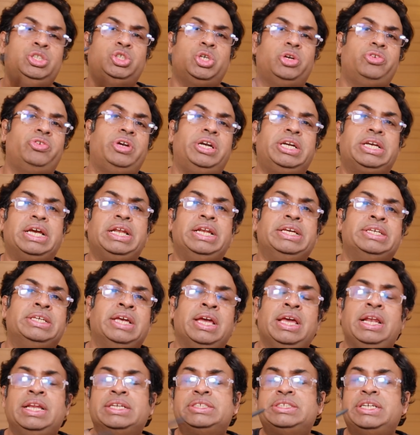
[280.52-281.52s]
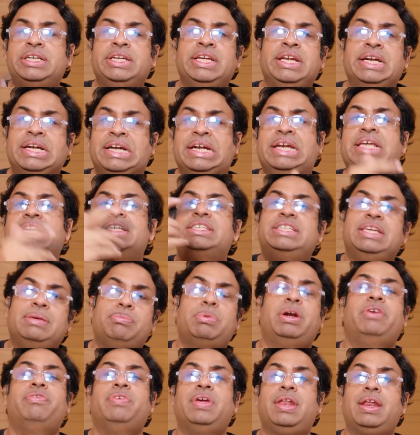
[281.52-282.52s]
generate electricity in
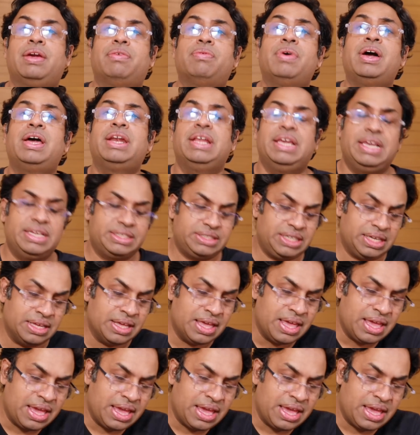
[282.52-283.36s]
DC but we require AC